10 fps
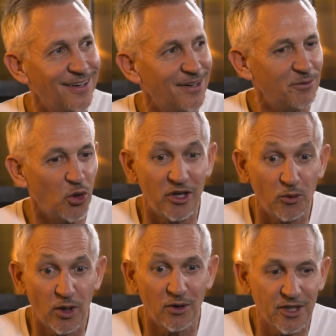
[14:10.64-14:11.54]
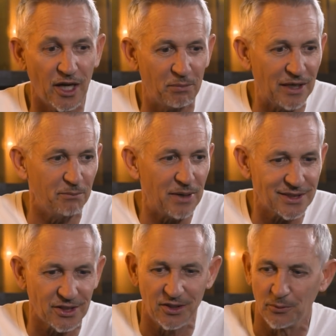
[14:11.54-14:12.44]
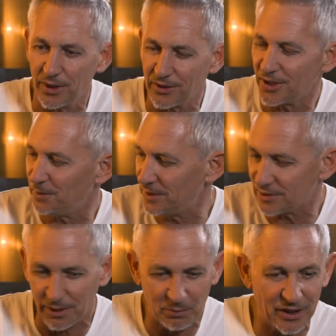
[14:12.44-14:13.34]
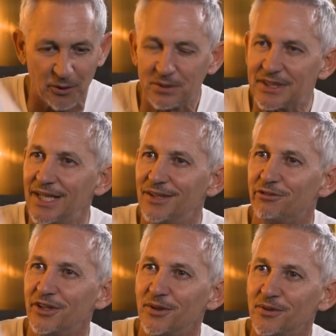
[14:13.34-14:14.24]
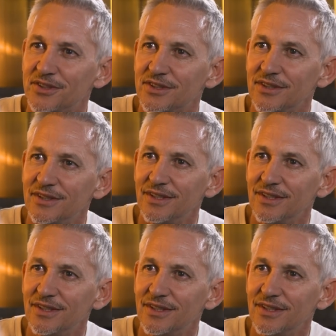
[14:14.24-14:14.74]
um, or in a World Cup. I played in Mexico in the World Cup and it was like playing on potato fields.